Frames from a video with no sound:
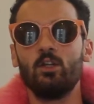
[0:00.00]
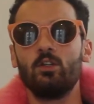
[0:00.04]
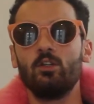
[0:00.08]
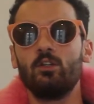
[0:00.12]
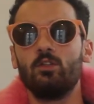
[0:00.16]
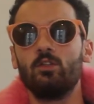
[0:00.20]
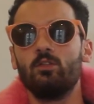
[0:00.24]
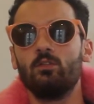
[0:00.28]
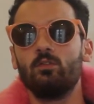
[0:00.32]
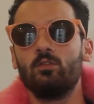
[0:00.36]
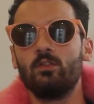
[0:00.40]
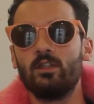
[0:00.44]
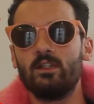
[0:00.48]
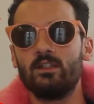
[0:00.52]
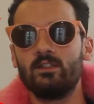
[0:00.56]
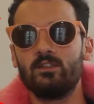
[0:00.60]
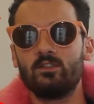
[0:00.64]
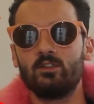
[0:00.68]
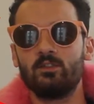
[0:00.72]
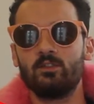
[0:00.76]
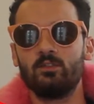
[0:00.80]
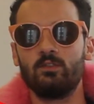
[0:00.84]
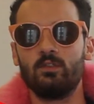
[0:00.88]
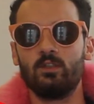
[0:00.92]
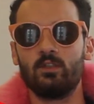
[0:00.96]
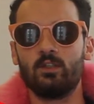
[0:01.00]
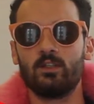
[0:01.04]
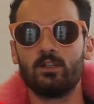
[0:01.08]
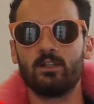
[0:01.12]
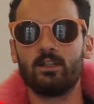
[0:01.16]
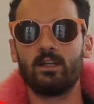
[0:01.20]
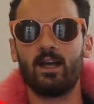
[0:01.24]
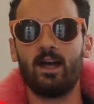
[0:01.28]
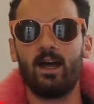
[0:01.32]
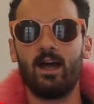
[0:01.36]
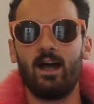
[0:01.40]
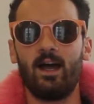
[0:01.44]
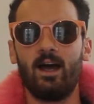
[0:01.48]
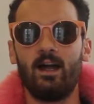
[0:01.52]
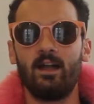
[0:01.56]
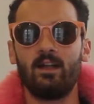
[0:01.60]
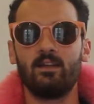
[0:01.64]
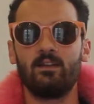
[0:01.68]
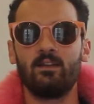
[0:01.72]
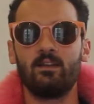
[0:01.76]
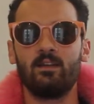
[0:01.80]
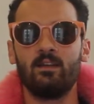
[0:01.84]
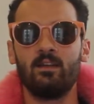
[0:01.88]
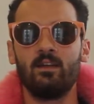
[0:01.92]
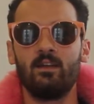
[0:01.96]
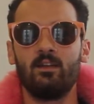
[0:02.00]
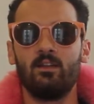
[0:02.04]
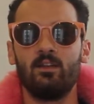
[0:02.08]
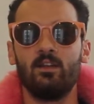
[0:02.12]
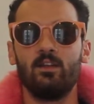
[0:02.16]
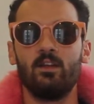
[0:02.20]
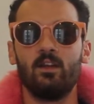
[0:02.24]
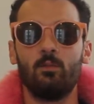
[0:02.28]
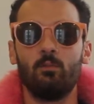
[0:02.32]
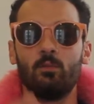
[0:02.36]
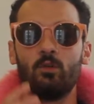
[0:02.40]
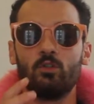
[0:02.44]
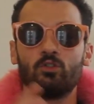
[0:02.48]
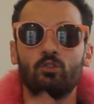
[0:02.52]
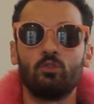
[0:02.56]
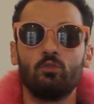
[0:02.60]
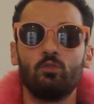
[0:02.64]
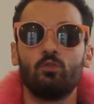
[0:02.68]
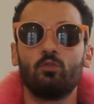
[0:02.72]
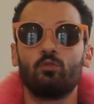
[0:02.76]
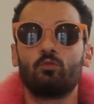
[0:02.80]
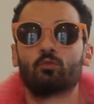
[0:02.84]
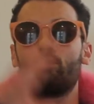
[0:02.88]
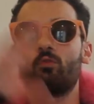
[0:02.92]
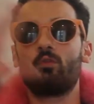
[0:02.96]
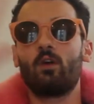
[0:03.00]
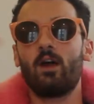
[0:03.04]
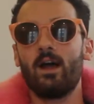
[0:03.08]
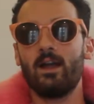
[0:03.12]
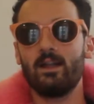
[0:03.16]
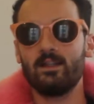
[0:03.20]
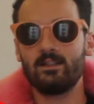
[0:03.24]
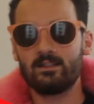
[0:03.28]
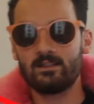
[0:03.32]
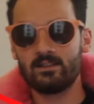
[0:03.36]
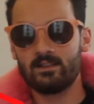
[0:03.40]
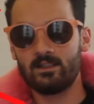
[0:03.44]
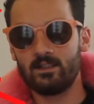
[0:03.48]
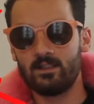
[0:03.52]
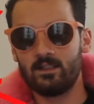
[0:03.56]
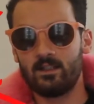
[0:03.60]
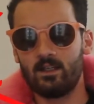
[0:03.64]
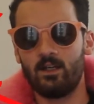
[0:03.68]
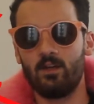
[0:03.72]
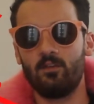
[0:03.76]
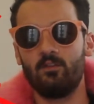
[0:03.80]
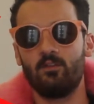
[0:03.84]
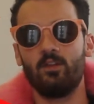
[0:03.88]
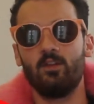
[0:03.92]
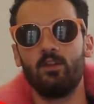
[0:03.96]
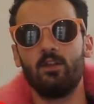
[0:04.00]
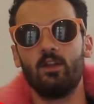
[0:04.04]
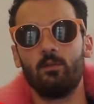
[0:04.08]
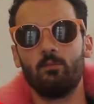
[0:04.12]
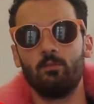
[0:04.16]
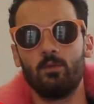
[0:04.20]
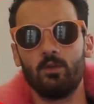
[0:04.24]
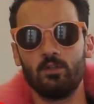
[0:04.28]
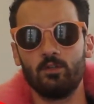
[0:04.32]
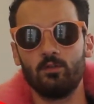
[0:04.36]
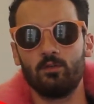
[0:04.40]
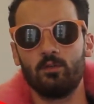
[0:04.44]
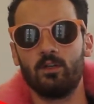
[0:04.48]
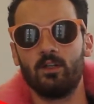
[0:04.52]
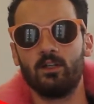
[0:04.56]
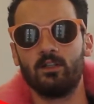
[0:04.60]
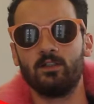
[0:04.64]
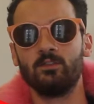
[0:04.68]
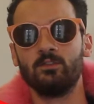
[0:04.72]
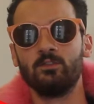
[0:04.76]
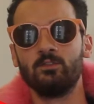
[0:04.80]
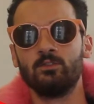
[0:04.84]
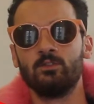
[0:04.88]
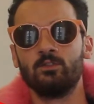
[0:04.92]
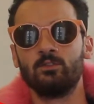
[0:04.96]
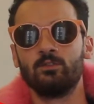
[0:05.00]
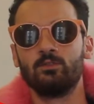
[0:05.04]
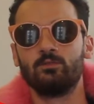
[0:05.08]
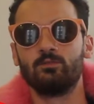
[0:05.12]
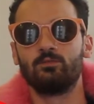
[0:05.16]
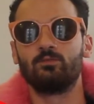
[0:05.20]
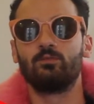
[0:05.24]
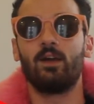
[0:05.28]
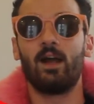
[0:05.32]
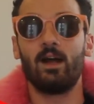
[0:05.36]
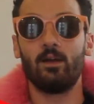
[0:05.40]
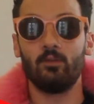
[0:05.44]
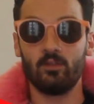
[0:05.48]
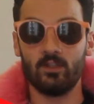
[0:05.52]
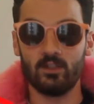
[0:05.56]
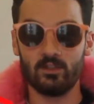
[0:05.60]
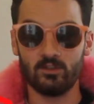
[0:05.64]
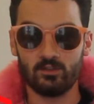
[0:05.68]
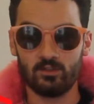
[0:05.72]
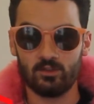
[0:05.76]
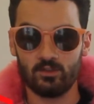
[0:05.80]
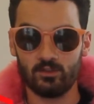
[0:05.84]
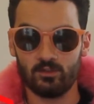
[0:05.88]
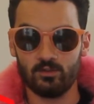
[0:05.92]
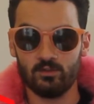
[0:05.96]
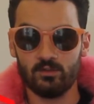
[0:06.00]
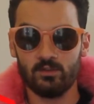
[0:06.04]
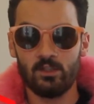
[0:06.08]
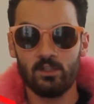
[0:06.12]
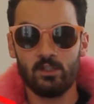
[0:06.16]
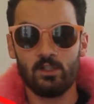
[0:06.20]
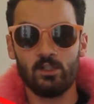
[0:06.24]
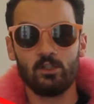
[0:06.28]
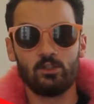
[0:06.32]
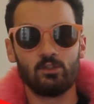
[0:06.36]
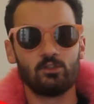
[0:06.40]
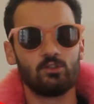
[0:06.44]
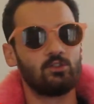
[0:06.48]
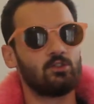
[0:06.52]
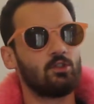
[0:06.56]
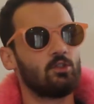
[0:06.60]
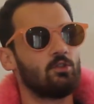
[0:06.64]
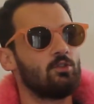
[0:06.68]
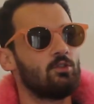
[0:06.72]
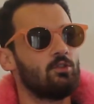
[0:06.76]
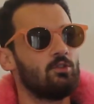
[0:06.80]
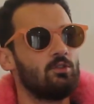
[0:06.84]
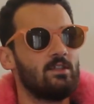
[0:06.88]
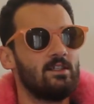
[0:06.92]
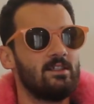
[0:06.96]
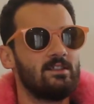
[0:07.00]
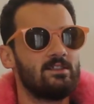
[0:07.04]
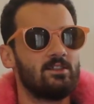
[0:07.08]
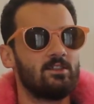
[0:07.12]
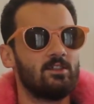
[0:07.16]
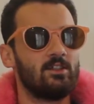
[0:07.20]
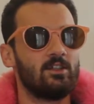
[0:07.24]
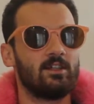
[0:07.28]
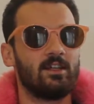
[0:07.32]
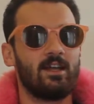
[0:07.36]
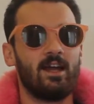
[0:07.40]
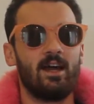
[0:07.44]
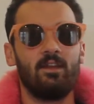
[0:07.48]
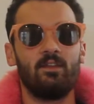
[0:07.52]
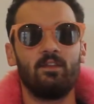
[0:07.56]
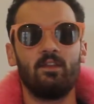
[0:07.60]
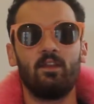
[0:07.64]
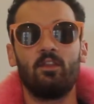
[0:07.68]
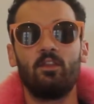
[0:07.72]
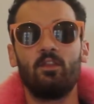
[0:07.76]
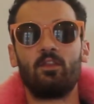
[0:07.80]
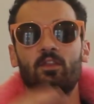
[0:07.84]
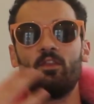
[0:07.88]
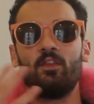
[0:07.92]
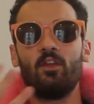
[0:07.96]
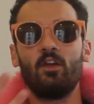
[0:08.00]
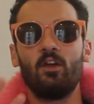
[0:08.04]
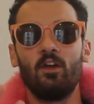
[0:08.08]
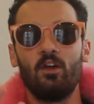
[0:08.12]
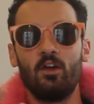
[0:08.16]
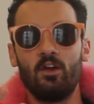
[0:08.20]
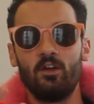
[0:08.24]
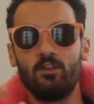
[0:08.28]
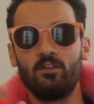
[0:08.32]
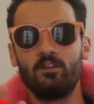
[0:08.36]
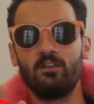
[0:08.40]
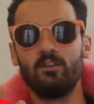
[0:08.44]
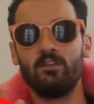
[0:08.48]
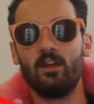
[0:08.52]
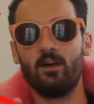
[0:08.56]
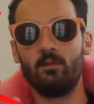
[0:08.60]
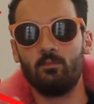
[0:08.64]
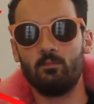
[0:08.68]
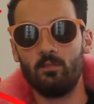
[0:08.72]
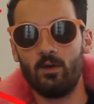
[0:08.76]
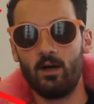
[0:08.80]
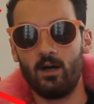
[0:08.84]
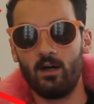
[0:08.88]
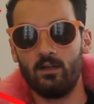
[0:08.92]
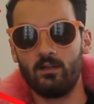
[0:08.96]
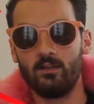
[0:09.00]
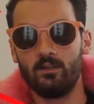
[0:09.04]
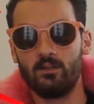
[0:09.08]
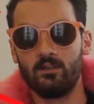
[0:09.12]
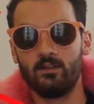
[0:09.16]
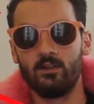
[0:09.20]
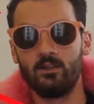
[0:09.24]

you need to look at the number to the right of the number you are rounding to. So you need to look at the third number.